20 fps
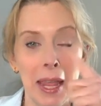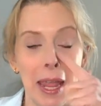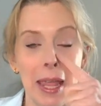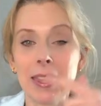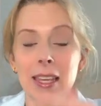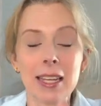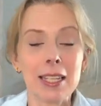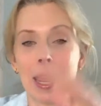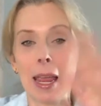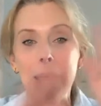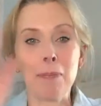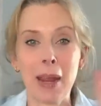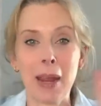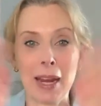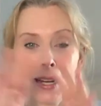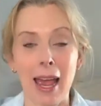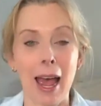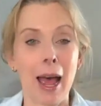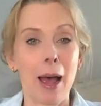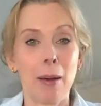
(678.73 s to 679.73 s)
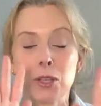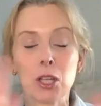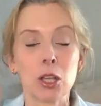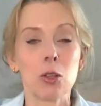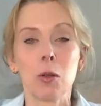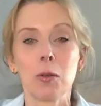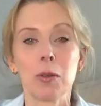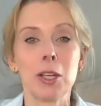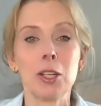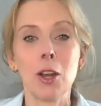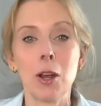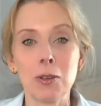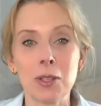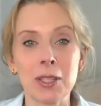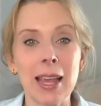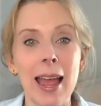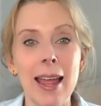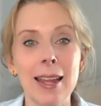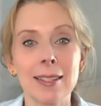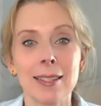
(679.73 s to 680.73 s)
It makes absolutely no
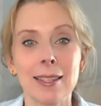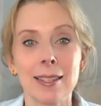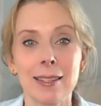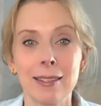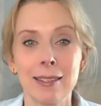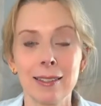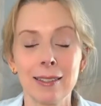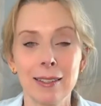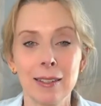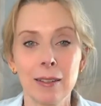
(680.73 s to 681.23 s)
sense.